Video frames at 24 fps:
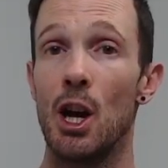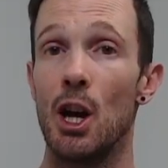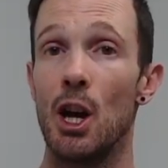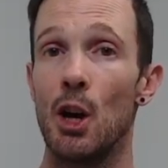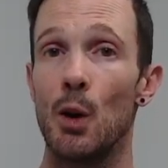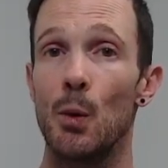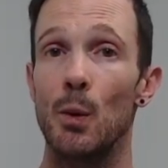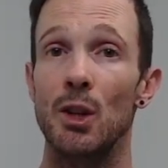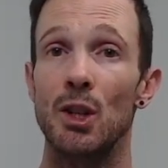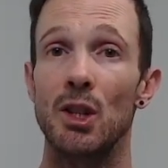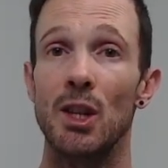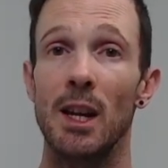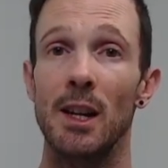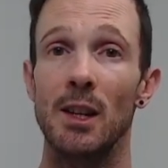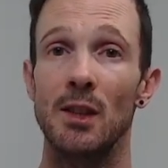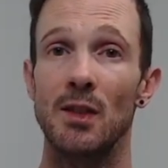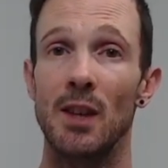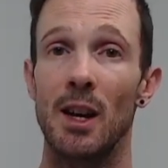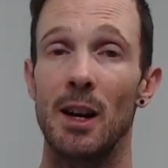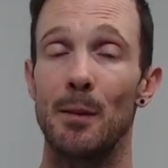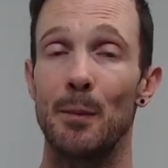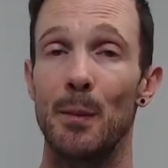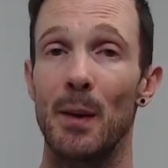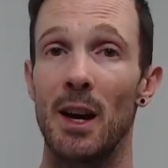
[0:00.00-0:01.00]
which takes
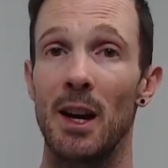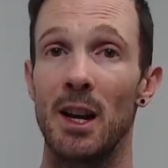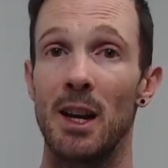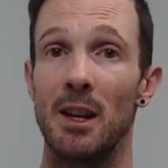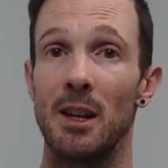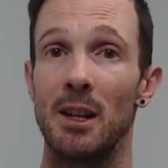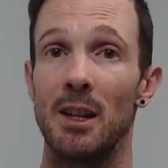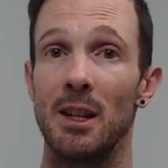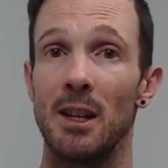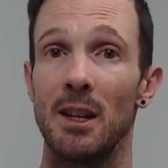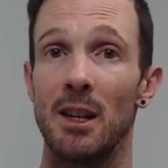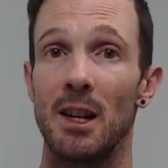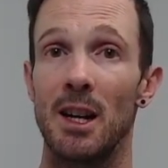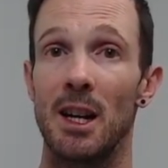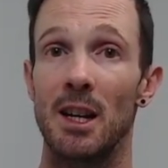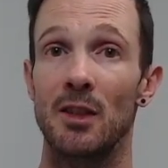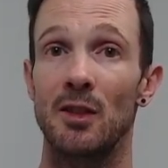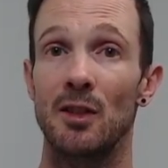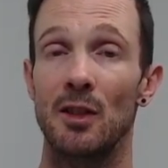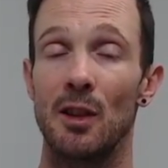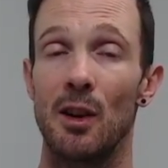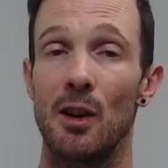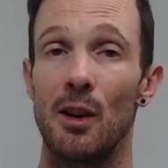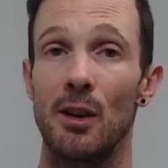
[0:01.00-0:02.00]
up a
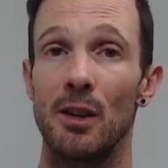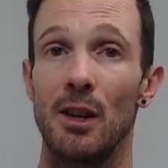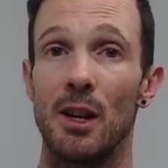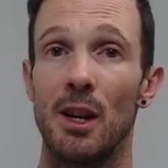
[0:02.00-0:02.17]
slot.